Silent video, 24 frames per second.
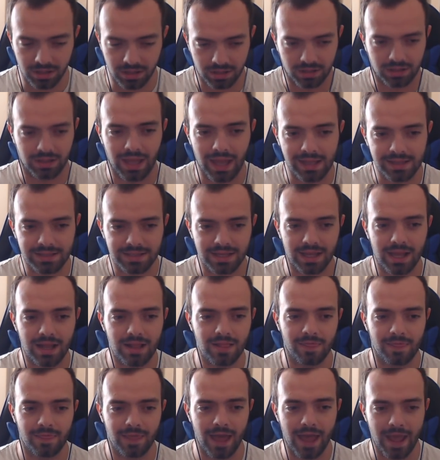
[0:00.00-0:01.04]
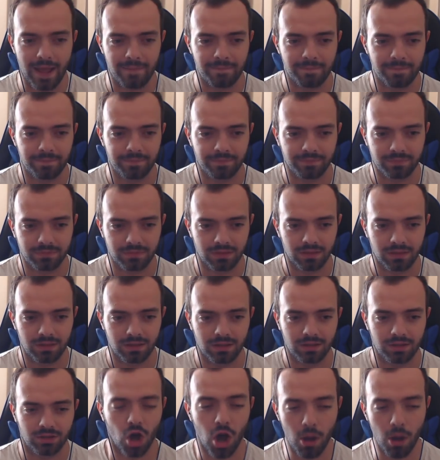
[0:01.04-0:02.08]
Get in there.
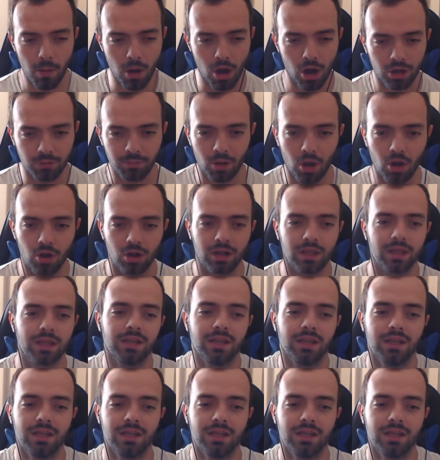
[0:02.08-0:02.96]
Come on, Bolin.